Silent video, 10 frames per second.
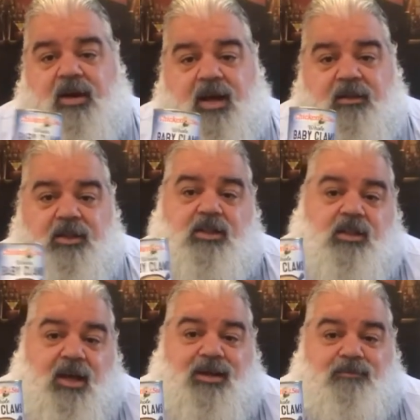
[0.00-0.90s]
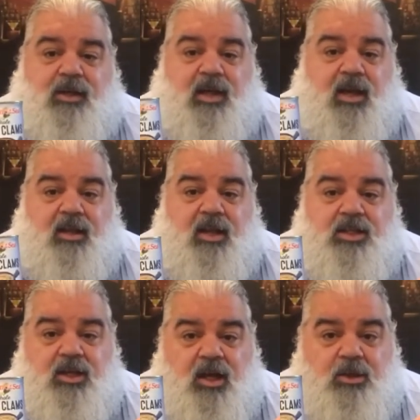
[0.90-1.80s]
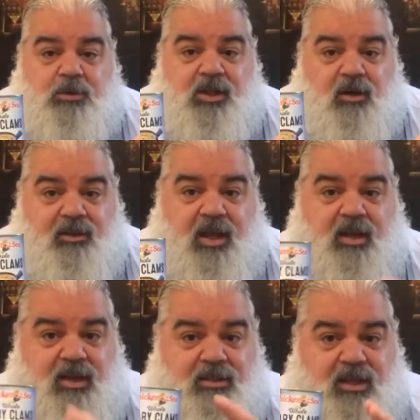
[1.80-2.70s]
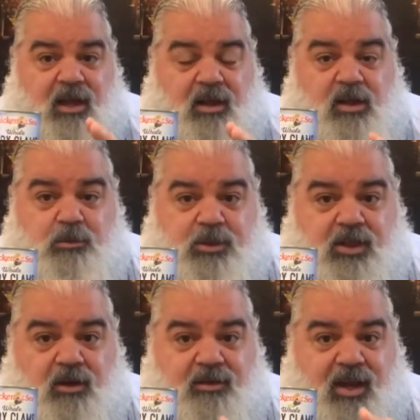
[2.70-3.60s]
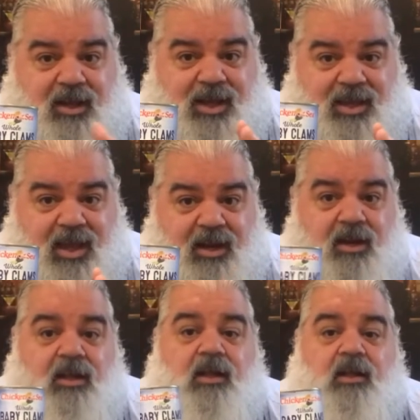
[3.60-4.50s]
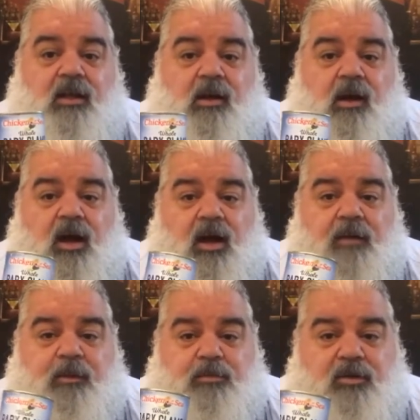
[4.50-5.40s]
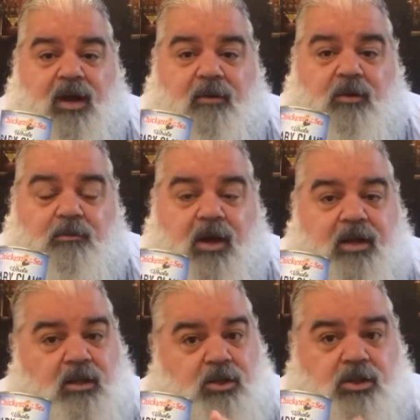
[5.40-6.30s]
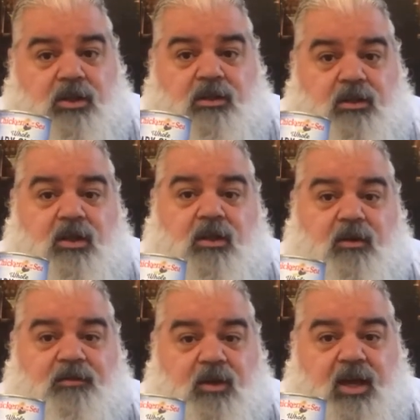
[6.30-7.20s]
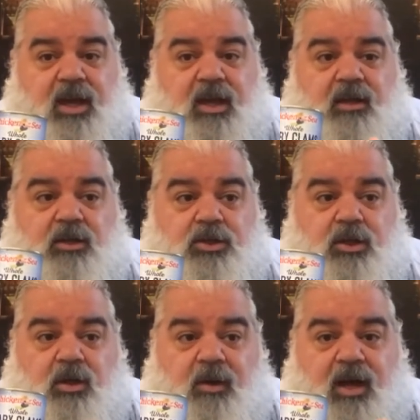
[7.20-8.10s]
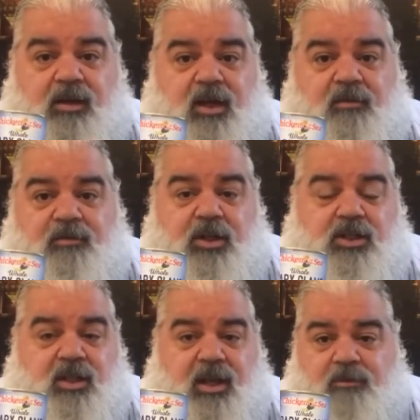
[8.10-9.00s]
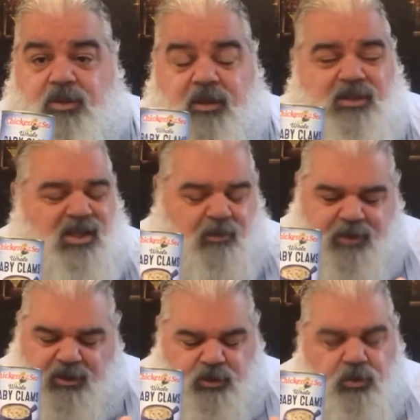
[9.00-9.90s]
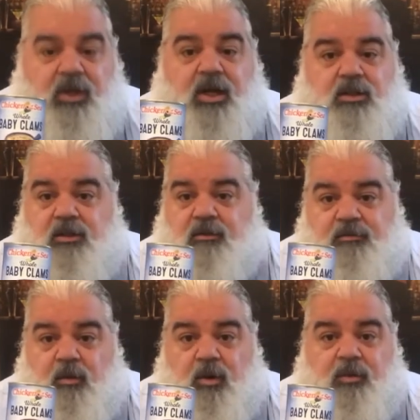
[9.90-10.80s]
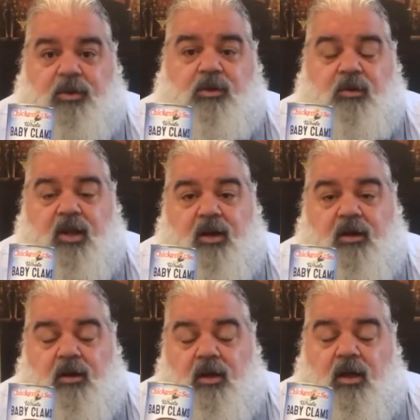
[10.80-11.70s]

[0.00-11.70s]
Now, this, again, isn't 100% authentic. It's not 100% authentic. I get it. Uh, the problem about, you should, you know, if you can, you should go out and get fresh clams. I'd say about two dozen for what we're doing here.